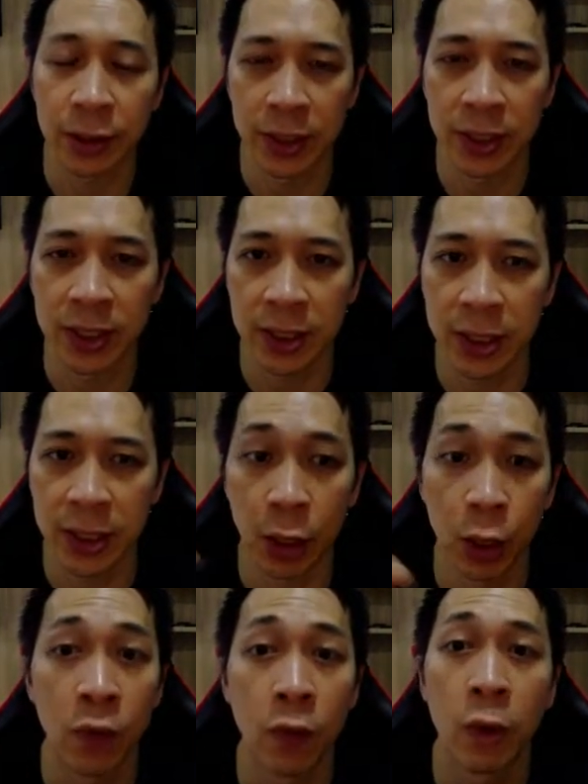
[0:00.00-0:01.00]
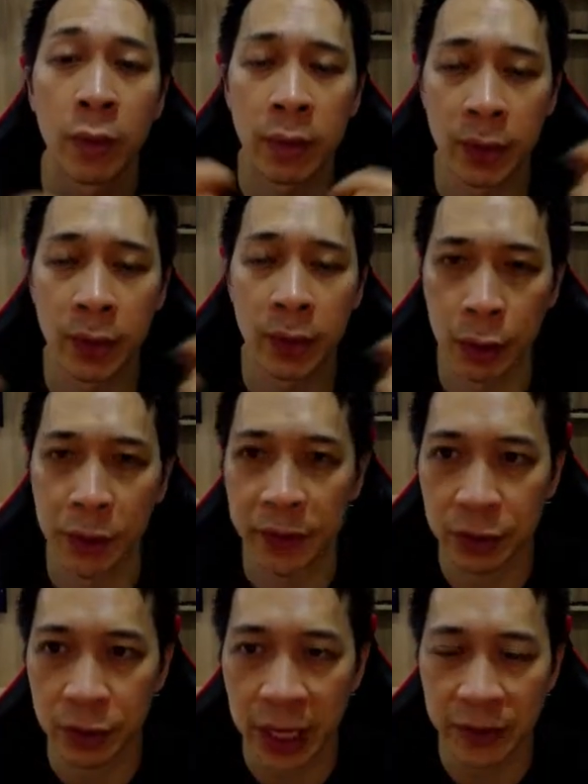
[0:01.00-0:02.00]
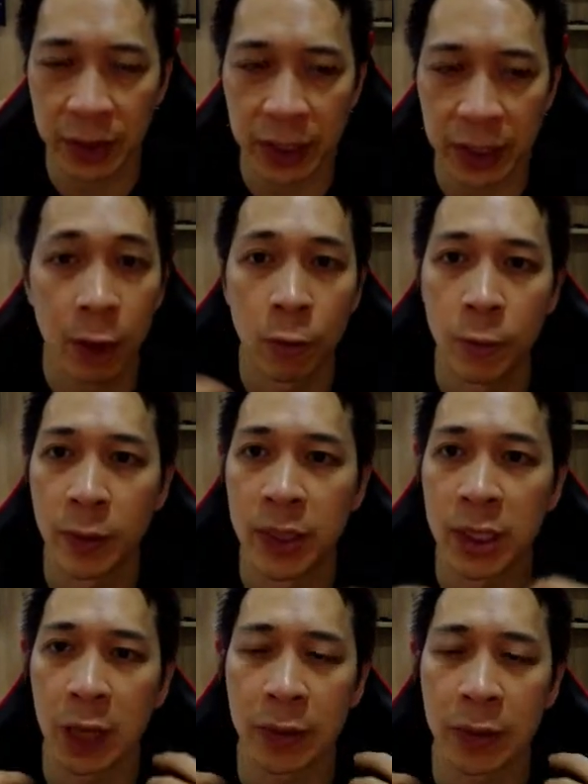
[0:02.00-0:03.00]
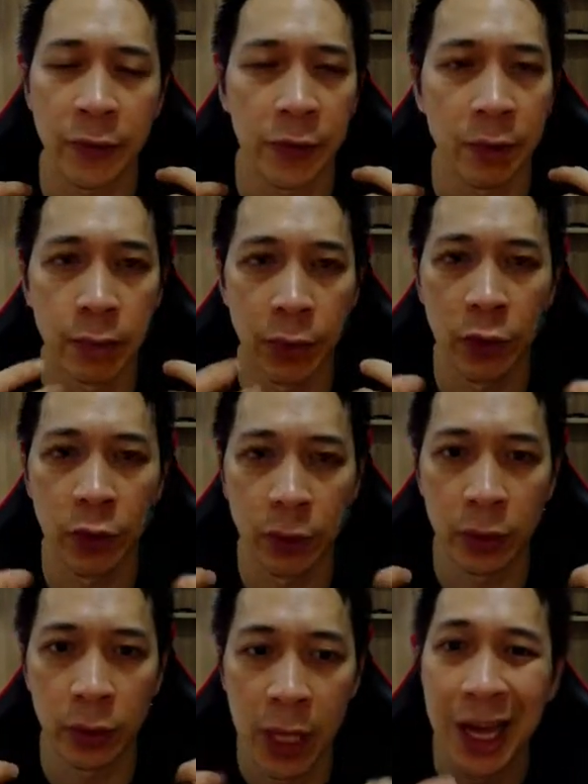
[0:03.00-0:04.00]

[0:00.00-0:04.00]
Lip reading: you're going to see that the overwhelming majority of your traffic will be coming from mobile,